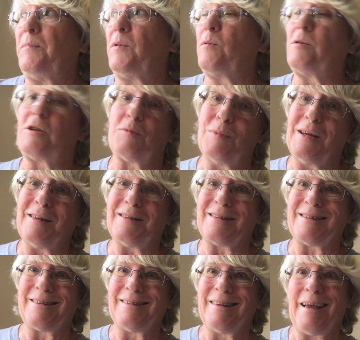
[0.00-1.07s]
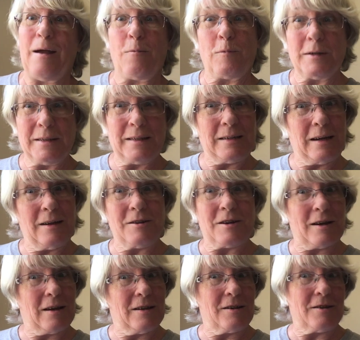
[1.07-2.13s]
Which means at one stage
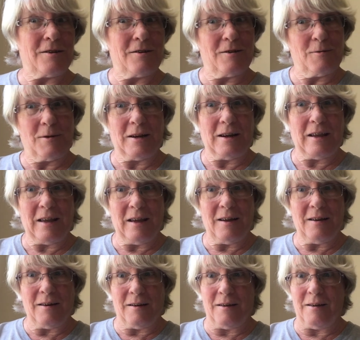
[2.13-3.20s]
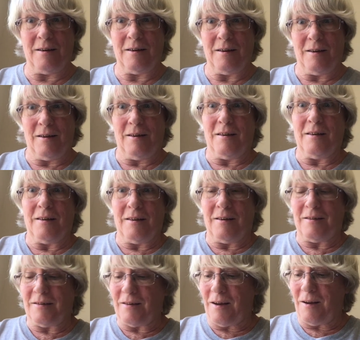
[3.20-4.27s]
I get to do it again.
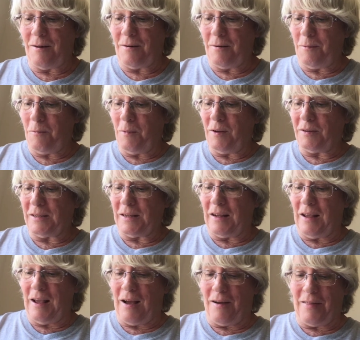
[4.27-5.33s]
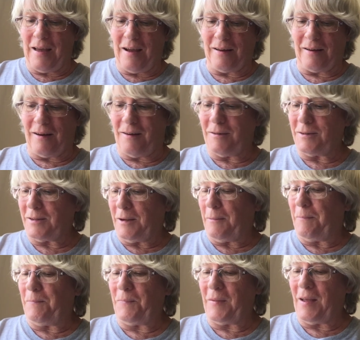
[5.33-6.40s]
So we'll see how that goes.
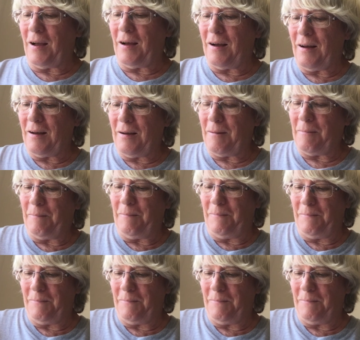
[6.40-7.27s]
But